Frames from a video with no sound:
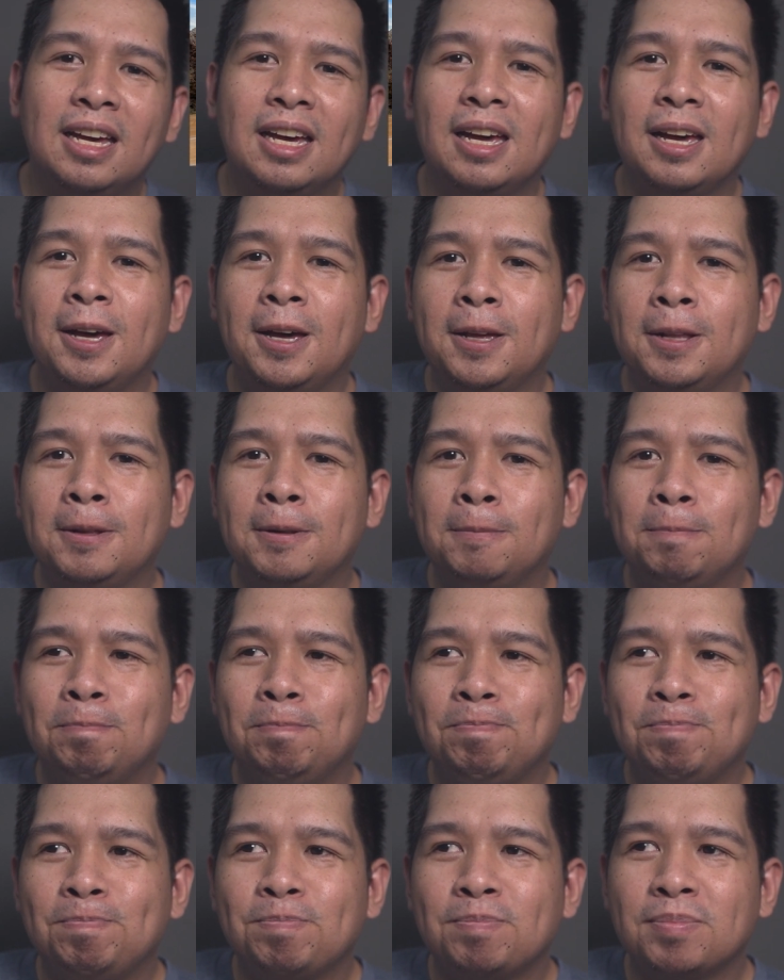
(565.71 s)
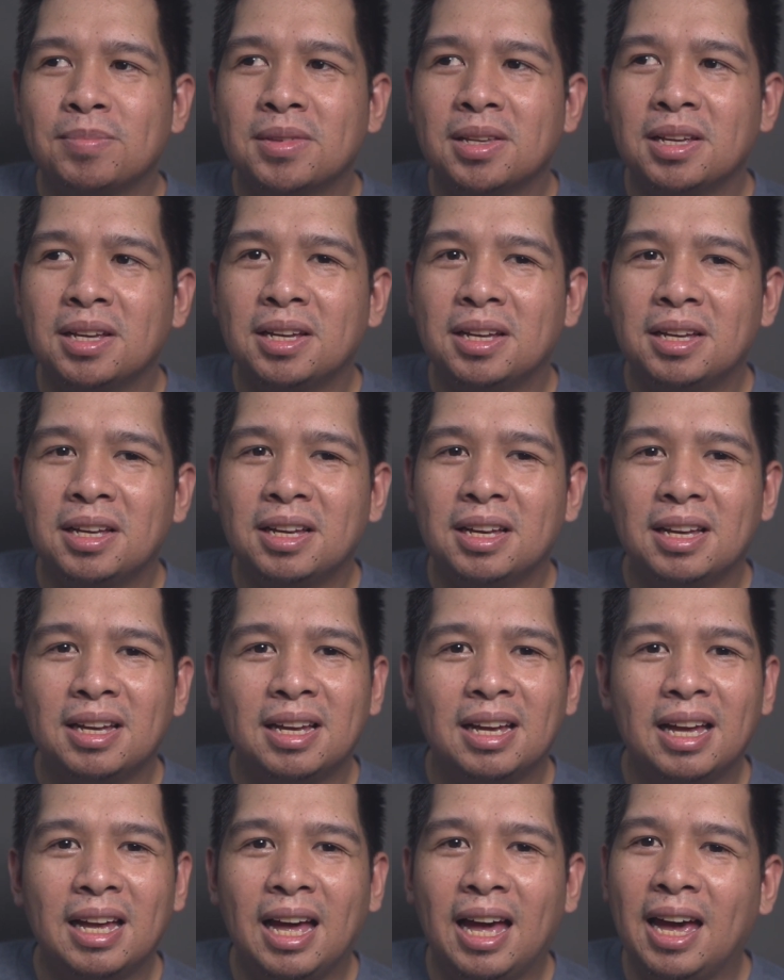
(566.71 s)
And
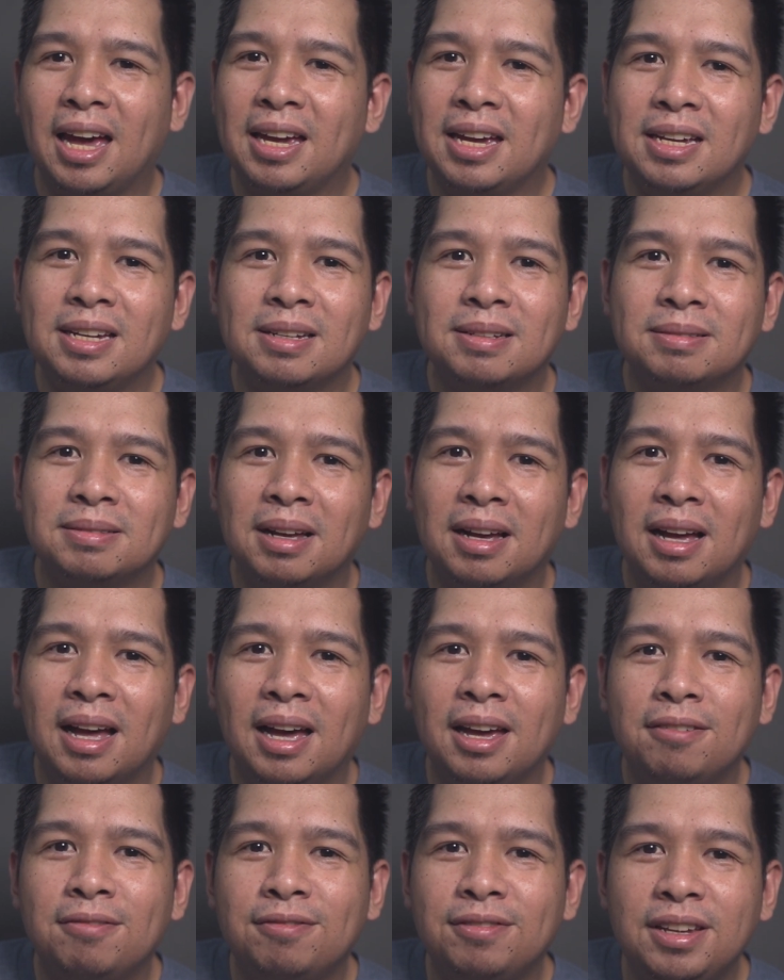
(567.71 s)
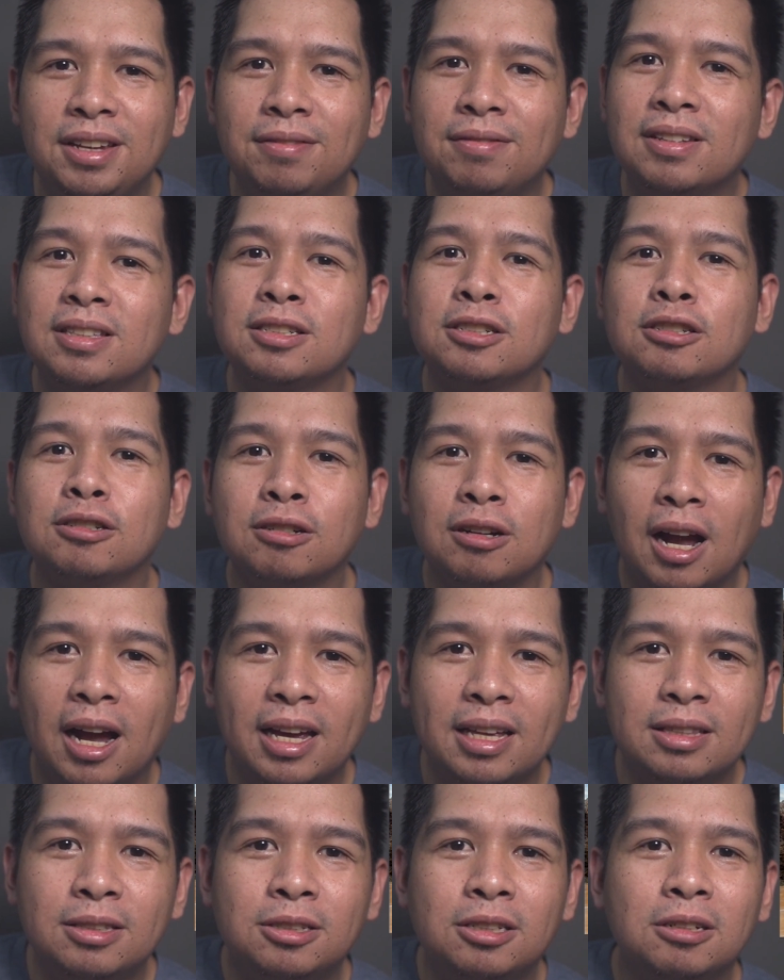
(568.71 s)
I've even
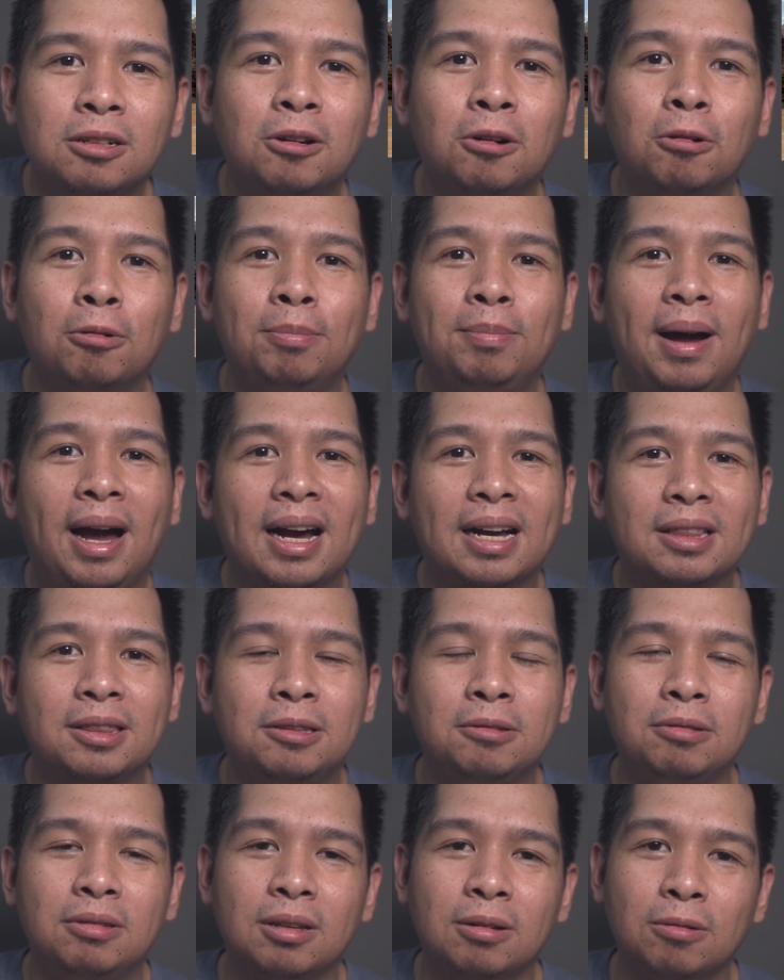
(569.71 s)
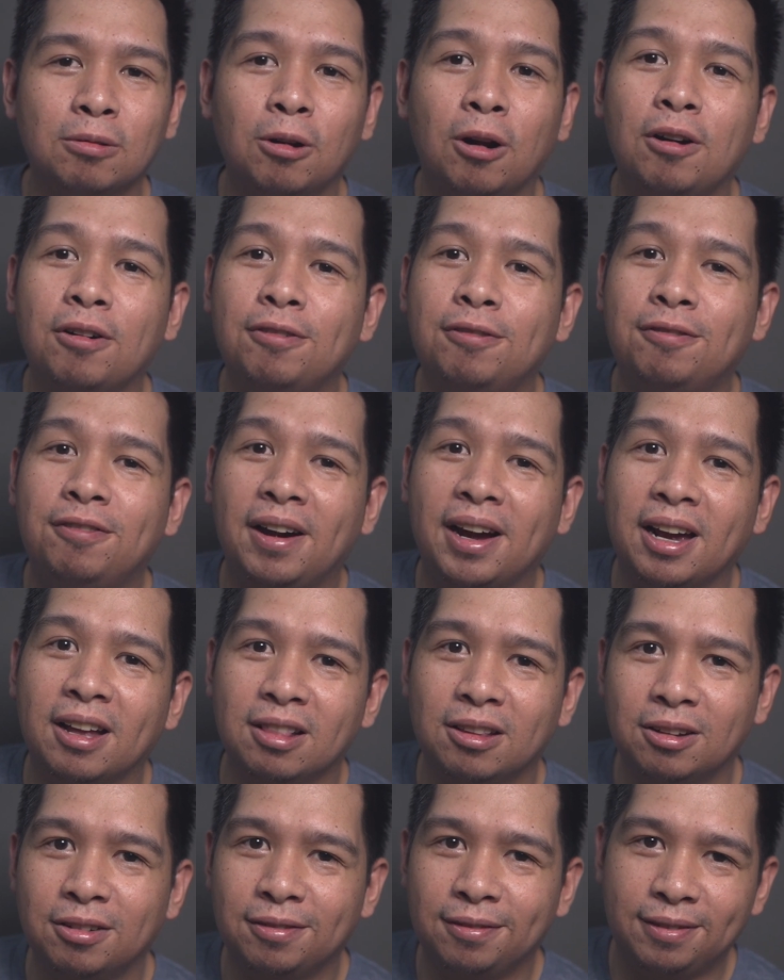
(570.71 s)
tried to go back to the raw
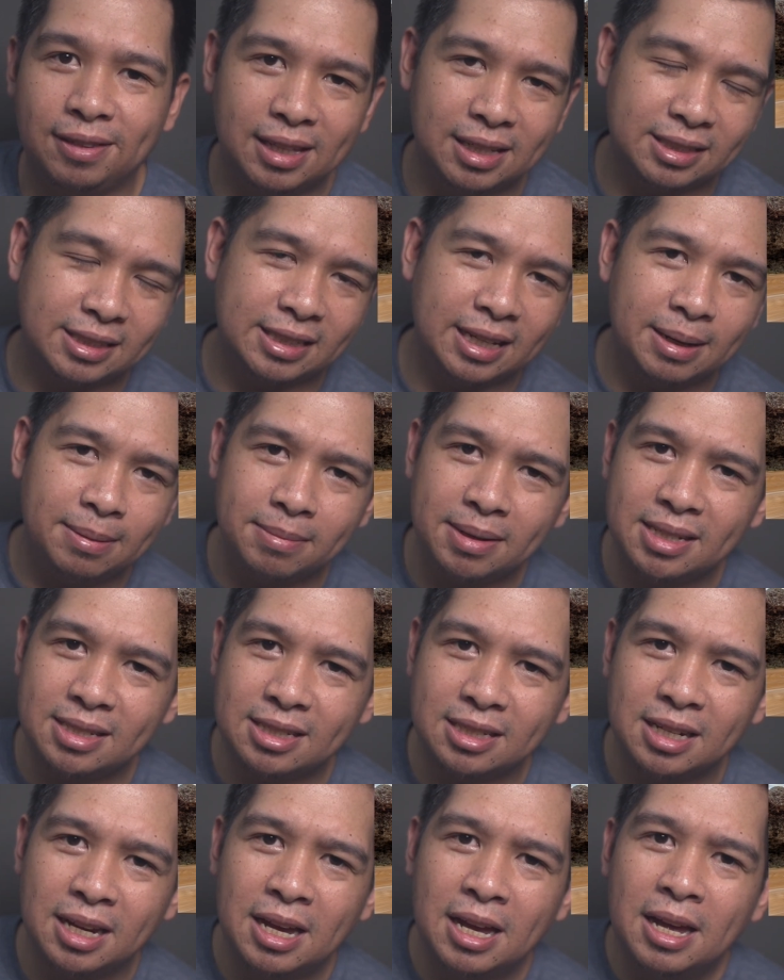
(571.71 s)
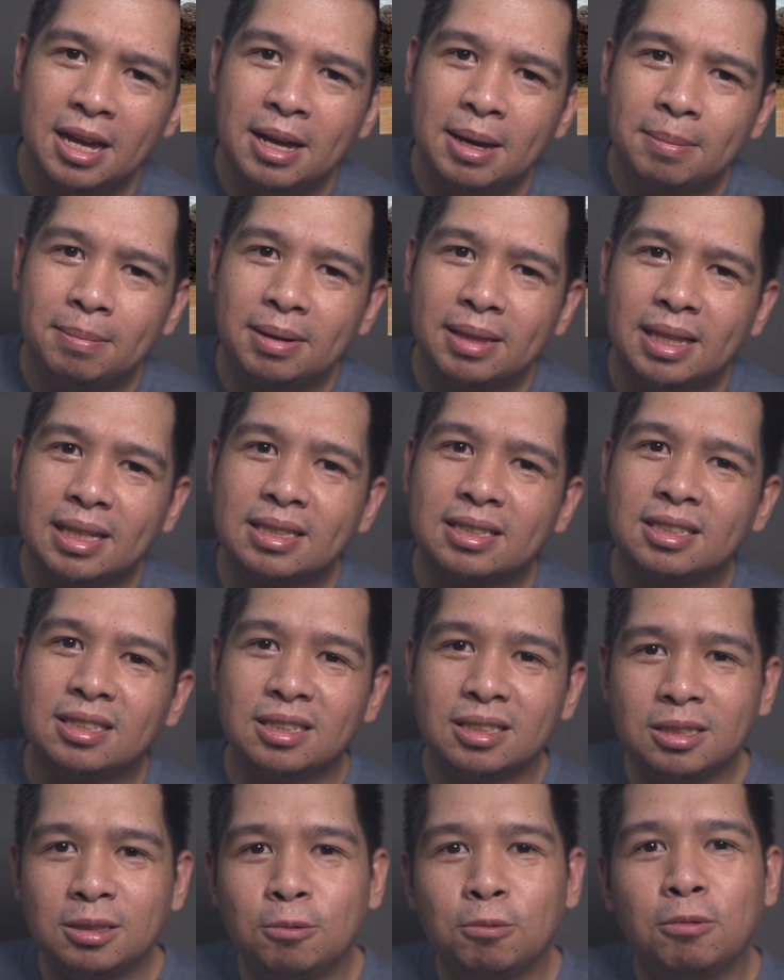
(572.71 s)
file of this image, but it's
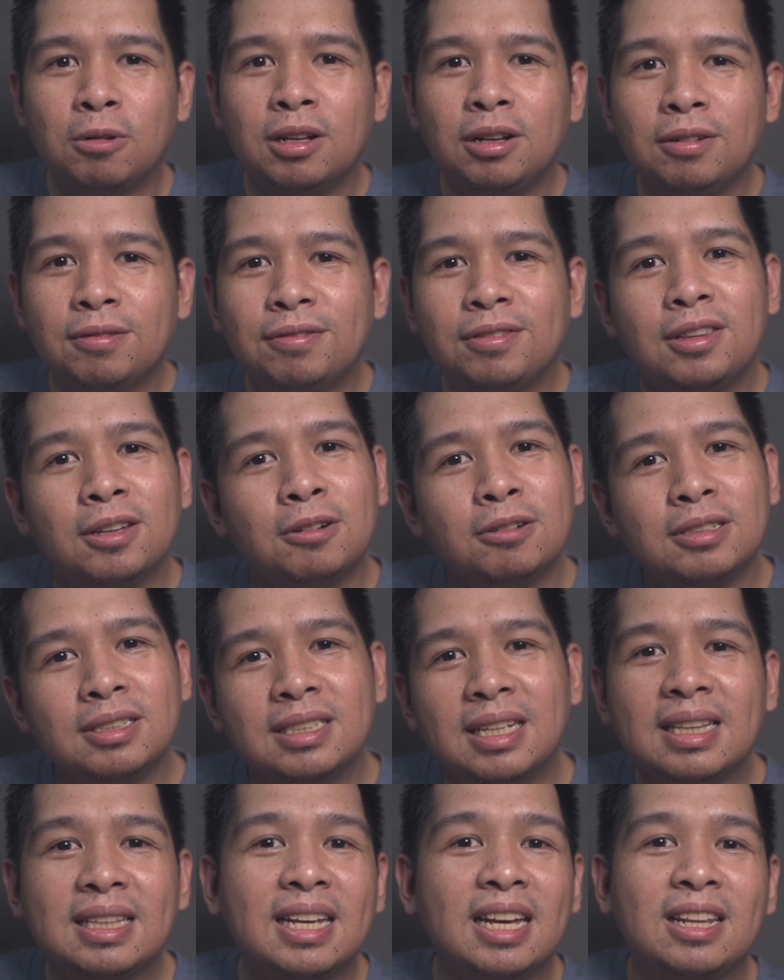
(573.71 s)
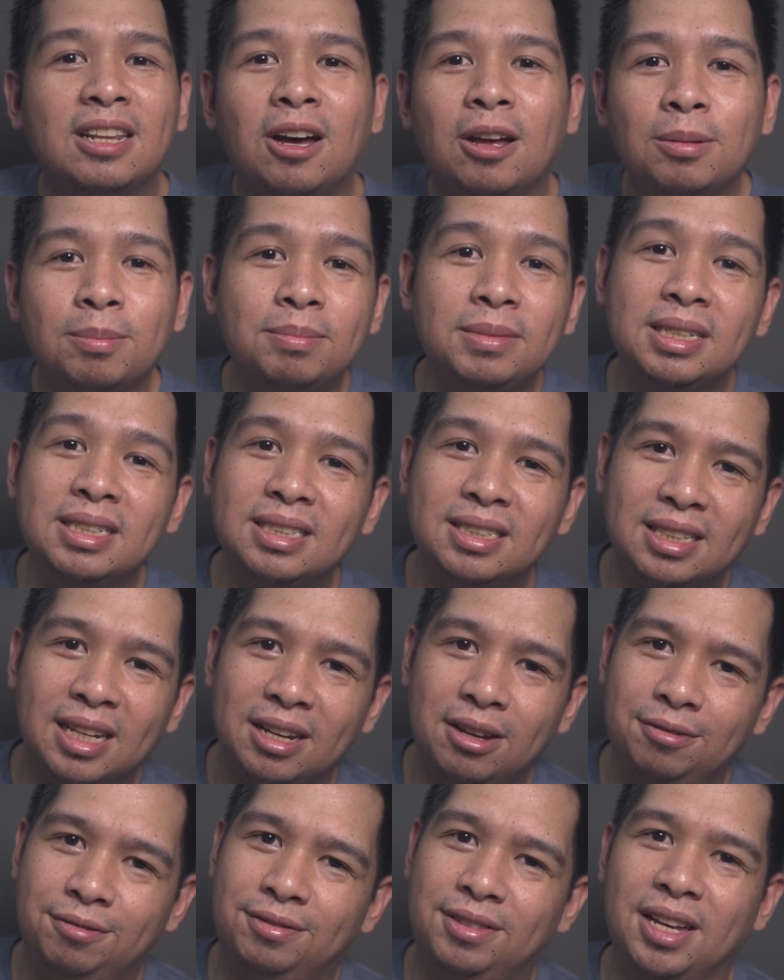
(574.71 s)
just one of those that cannot be
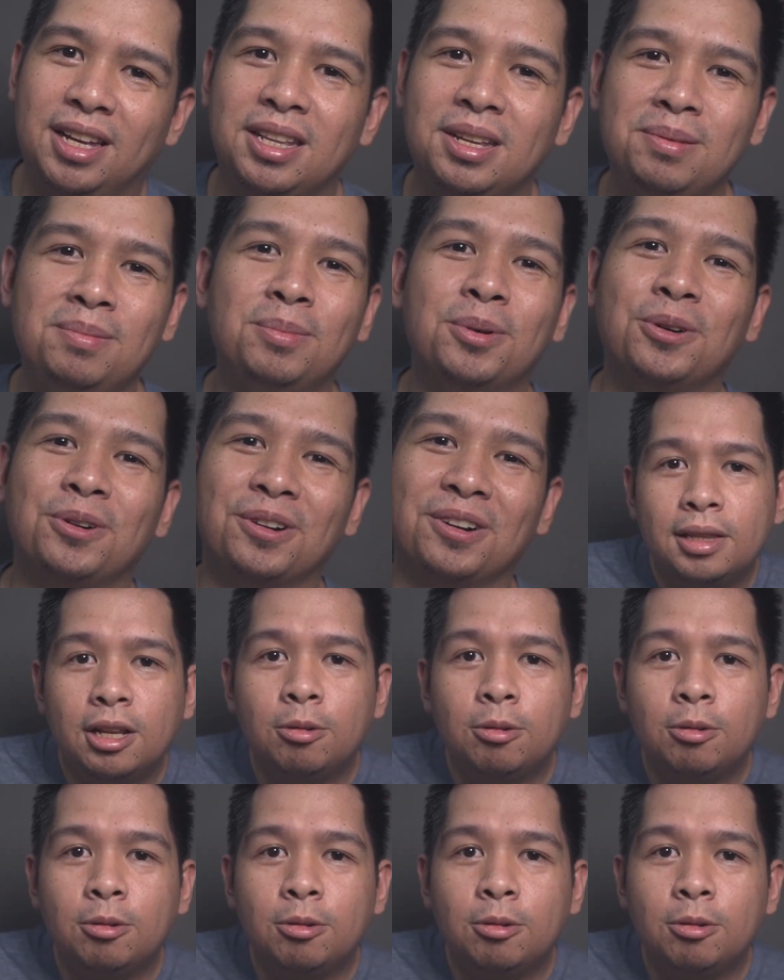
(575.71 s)
saved anymore.